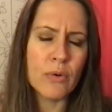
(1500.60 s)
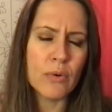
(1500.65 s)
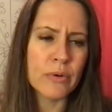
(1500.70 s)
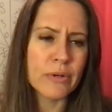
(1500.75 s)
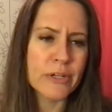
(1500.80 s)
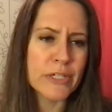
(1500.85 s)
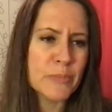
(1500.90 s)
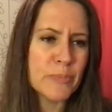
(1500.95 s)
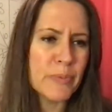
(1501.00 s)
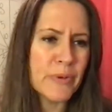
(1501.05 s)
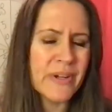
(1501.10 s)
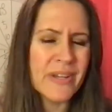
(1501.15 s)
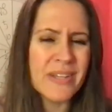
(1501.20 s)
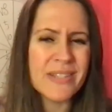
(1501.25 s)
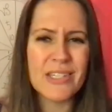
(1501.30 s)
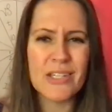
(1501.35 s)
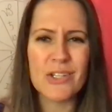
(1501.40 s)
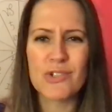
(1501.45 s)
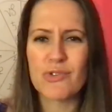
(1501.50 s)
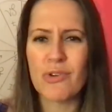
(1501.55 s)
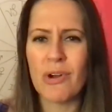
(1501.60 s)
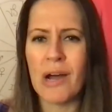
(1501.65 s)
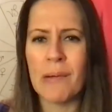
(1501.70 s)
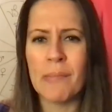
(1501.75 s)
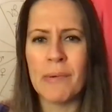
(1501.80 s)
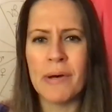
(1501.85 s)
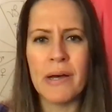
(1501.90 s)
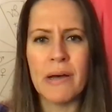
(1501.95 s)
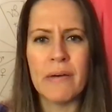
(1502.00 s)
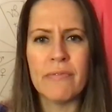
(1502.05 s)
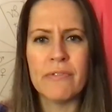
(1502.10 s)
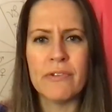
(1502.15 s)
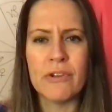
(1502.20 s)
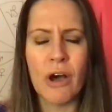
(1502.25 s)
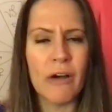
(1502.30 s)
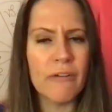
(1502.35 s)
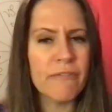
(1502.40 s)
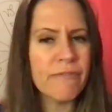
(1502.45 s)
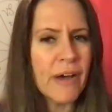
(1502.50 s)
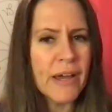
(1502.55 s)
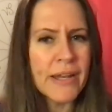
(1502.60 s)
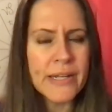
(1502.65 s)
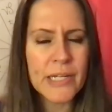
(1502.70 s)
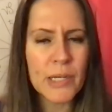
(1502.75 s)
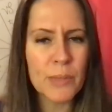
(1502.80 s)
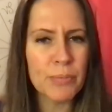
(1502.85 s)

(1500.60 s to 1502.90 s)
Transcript: or experiencing trauma of not finding